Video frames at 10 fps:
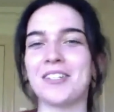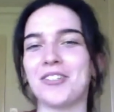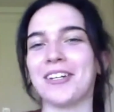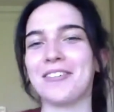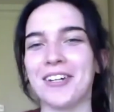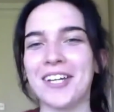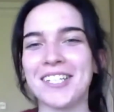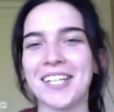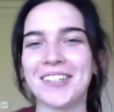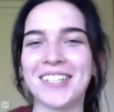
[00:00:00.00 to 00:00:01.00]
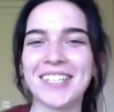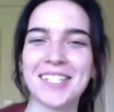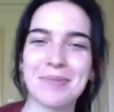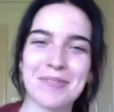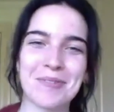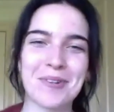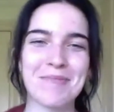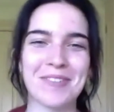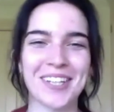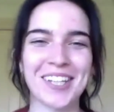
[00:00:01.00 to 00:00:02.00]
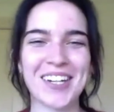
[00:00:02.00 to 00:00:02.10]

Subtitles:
trying to find anyone to perform for you.